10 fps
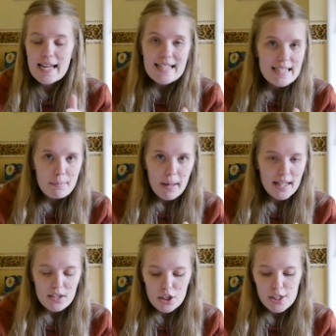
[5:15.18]
eating
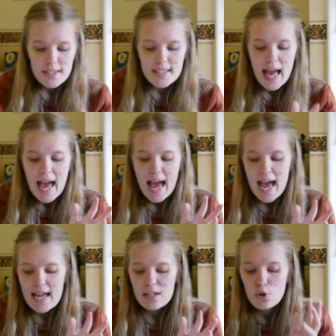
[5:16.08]
patterns,
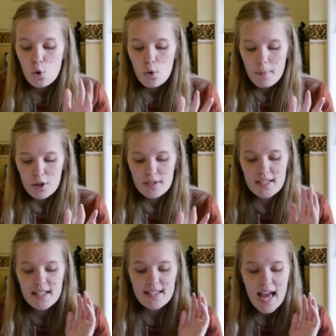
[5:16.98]
and hormones.
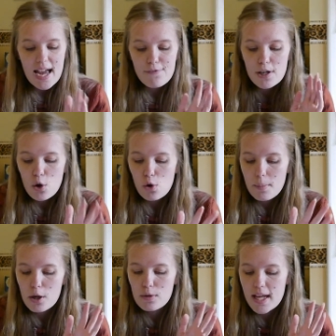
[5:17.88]
He says every
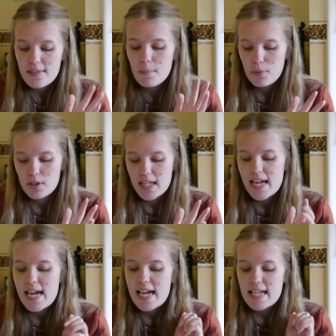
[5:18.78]
hormone in the
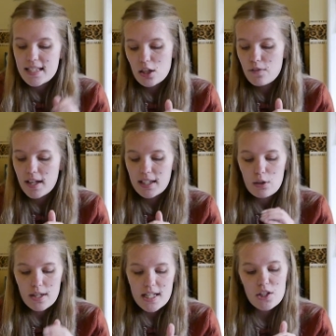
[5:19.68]
body is directly
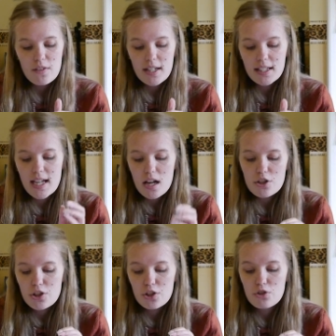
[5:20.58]
or indirectly
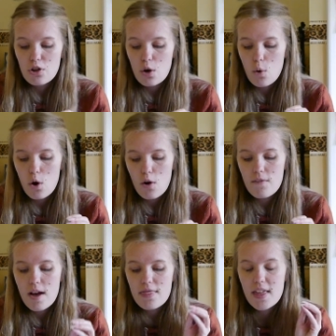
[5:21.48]
under the control
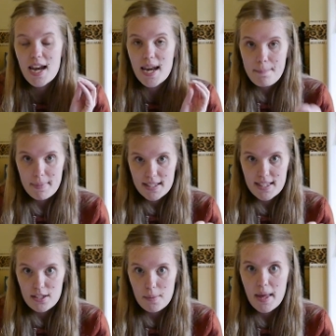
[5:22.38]
of the limbic
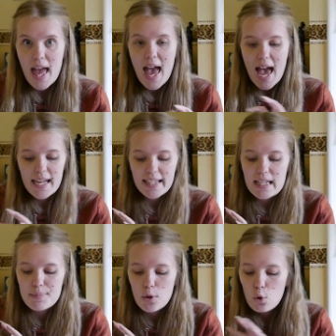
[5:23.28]
system, and it
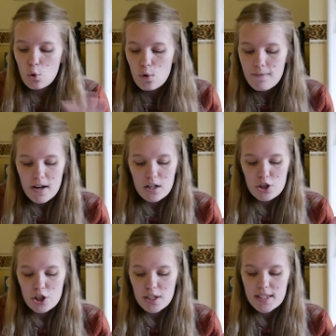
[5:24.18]
keeps all
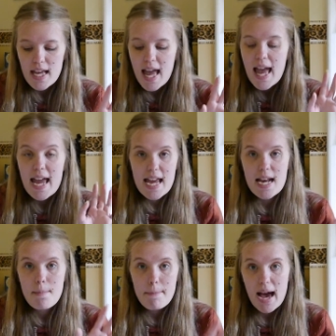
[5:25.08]
functions
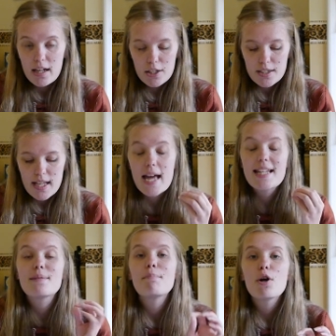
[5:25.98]
in balance. And
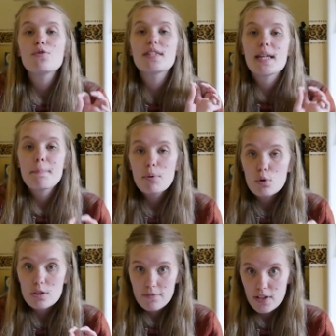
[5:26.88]
its most
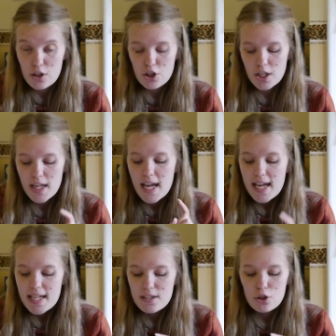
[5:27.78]
important function
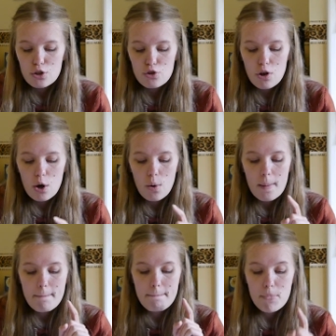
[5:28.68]
is to
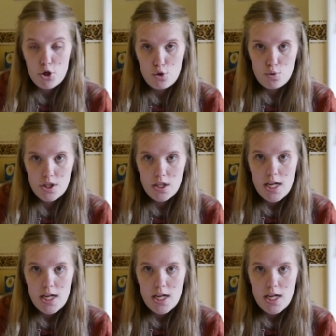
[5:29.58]
control mood.